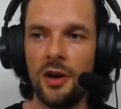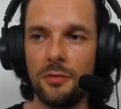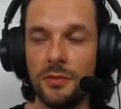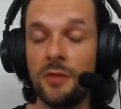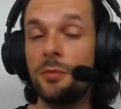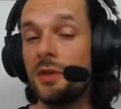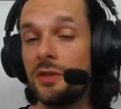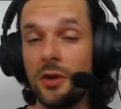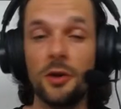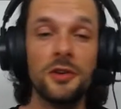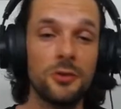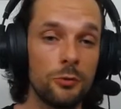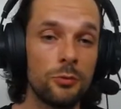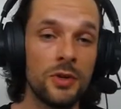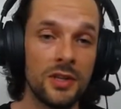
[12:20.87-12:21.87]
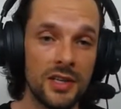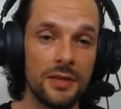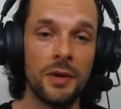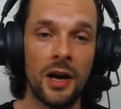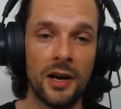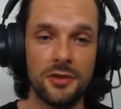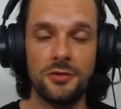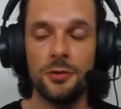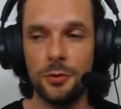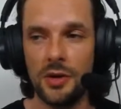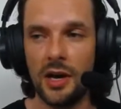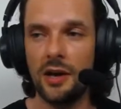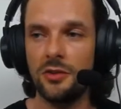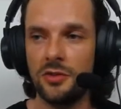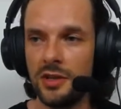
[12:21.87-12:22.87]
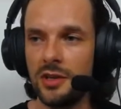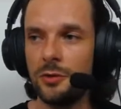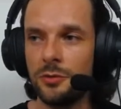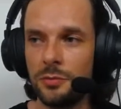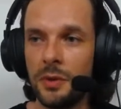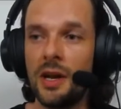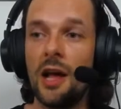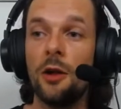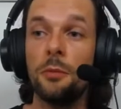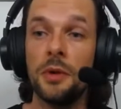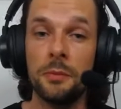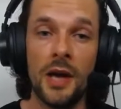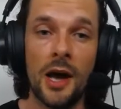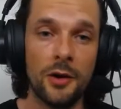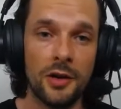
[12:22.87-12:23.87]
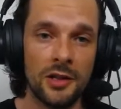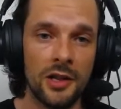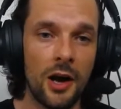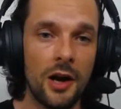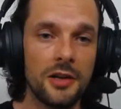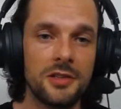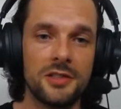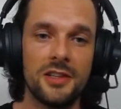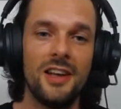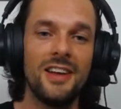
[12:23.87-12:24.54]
I've been talking to a really nice dude actually who's been helping me out a lot,